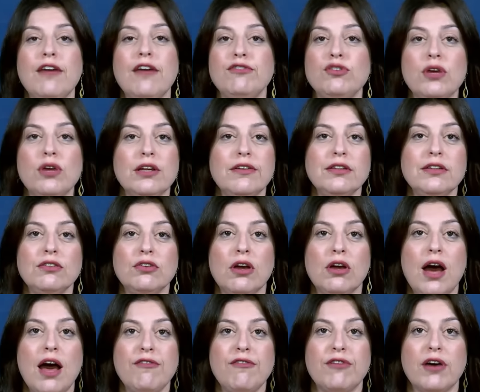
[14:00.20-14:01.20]
have to enter
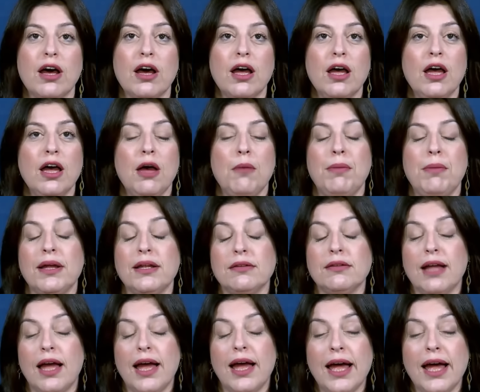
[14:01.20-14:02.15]
Rafah. But